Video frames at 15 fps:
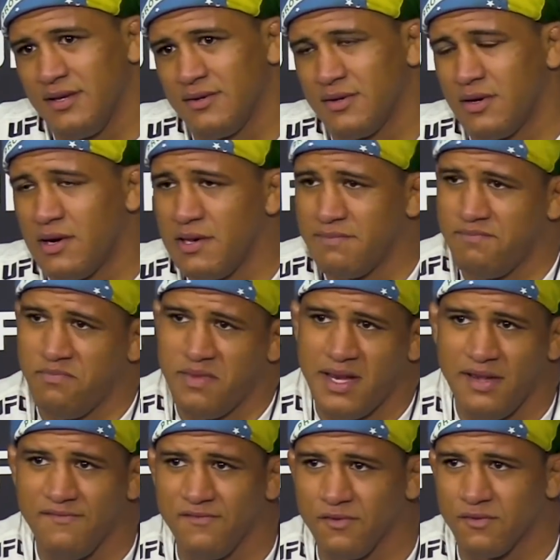You know, I
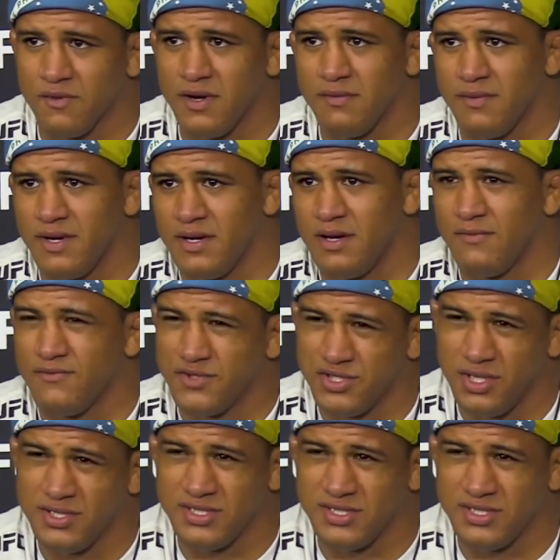I feel great right now for sure.